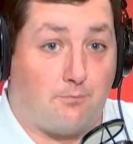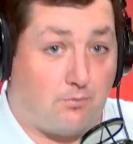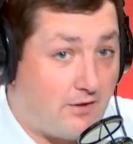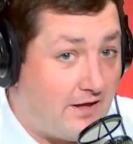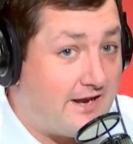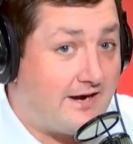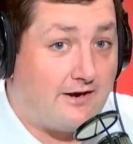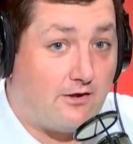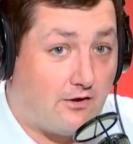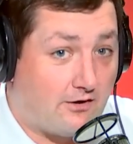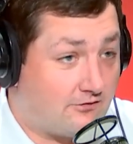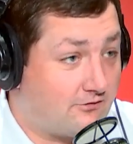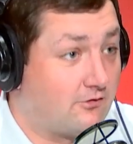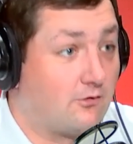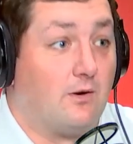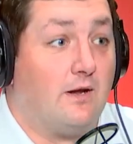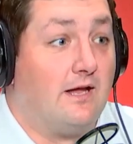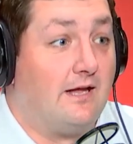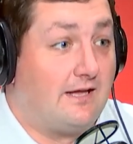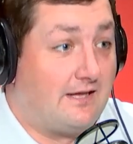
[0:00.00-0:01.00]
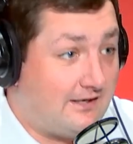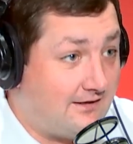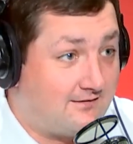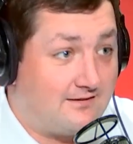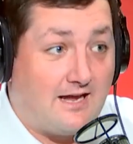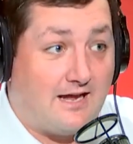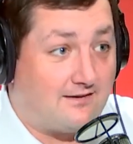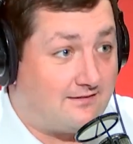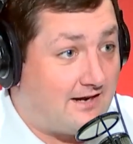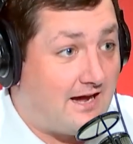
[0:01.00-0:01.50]
played at LSU.
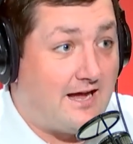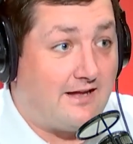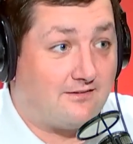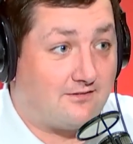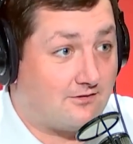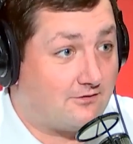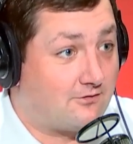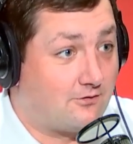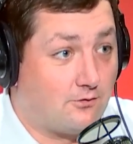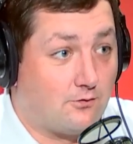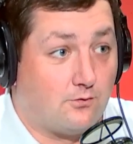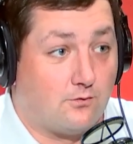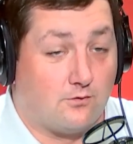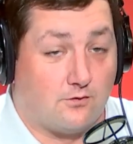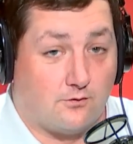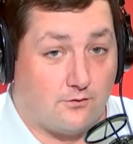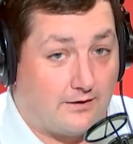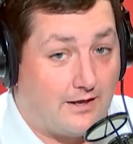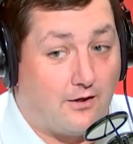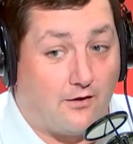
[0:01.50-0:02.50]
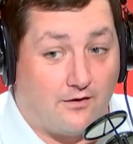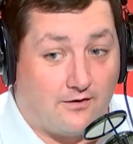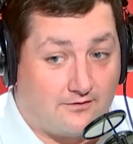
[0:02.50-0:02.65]
He's got ties to